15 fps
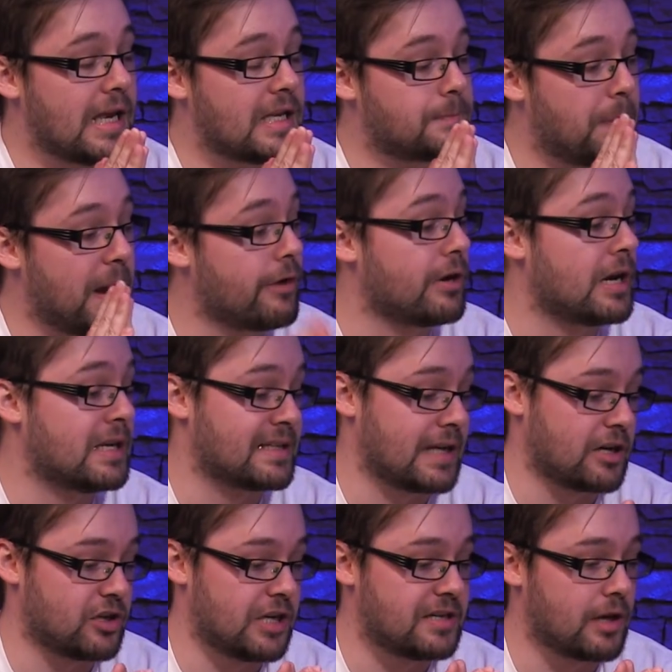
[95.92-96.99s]
It's Pyrion's,
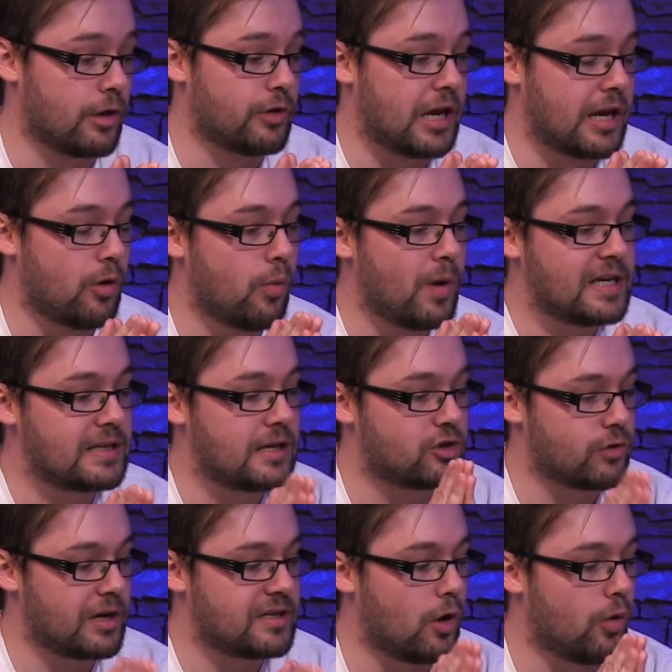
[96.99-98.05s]
actually. So they always, the
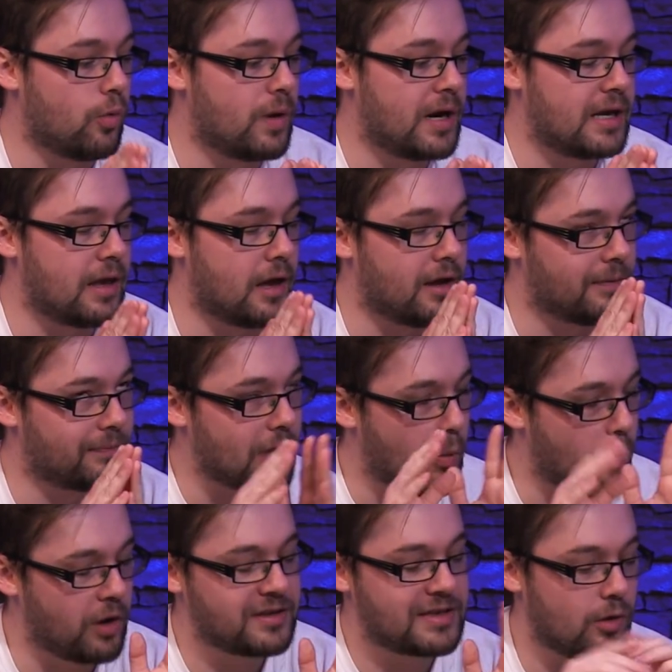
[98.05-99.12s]
traitor always, uh,
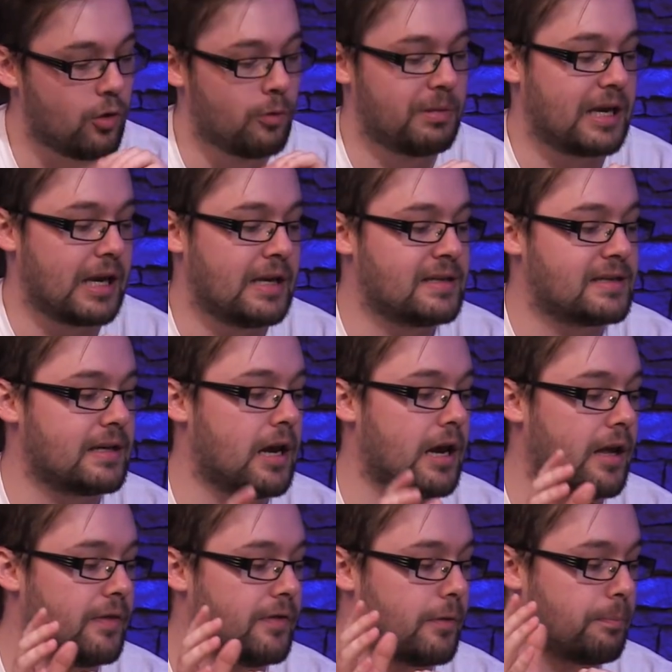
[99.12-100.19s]
once the horn begins,
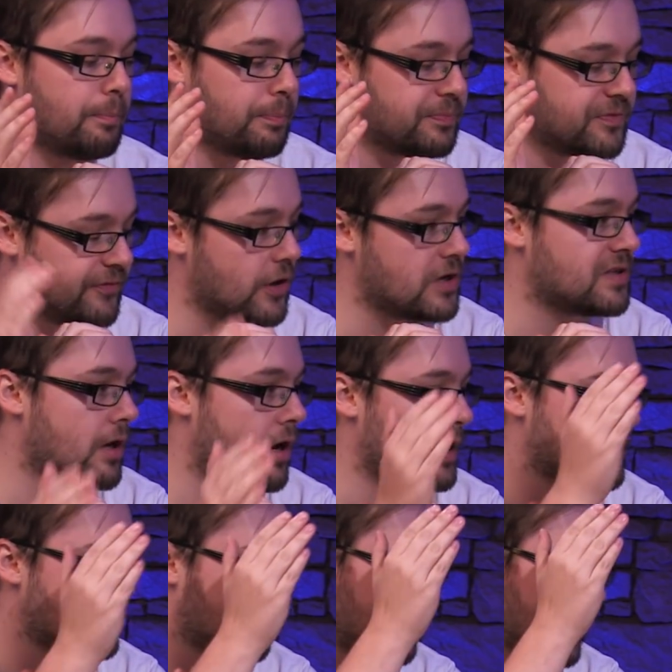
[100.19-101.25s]
uh, the first turn
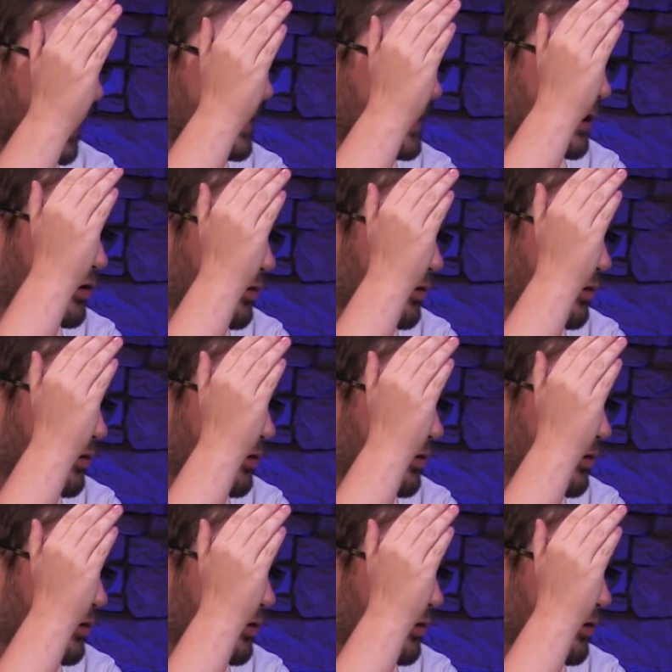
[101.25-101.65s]
is the player to the